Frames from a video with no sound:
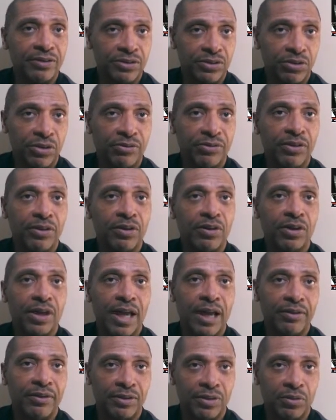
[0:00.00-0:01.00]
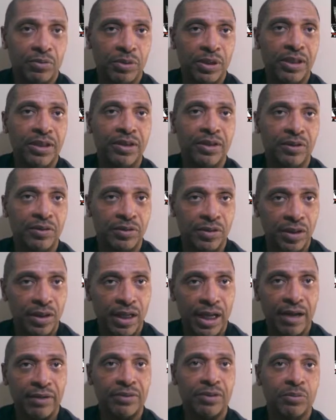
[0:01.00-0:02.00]
So if you look out the window,
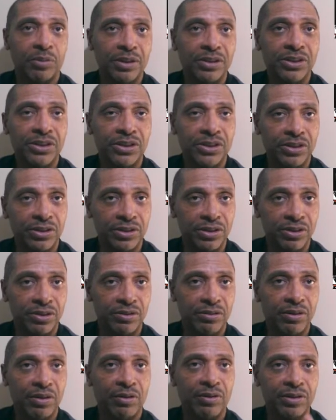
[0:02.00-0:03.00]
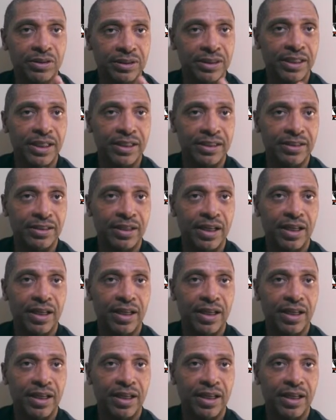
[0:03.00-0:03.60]
out the windshield, you'll notice that